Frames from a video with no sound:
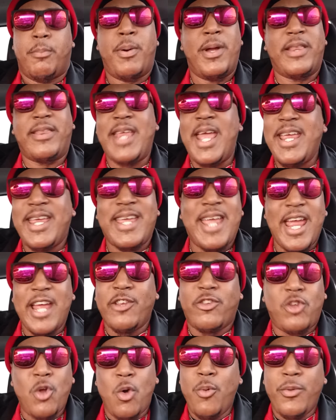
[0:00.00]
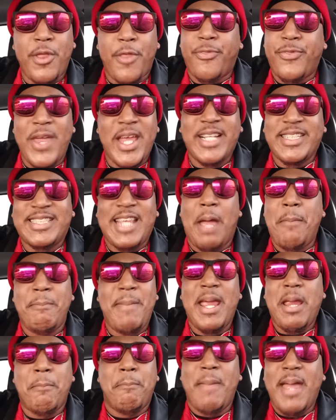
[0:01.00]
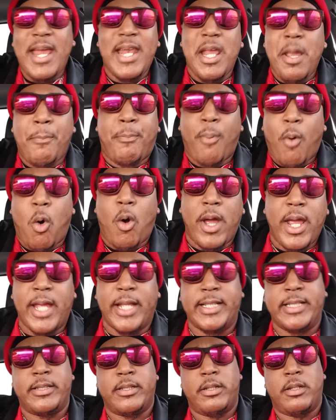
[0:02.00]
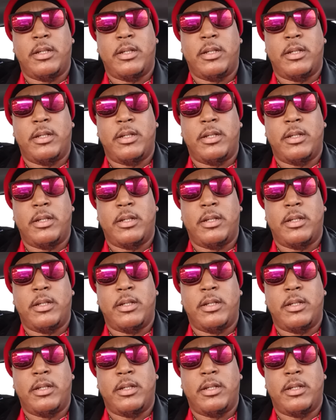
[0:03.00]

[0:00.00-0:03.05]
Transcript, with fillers: But they can't do the things that make men important.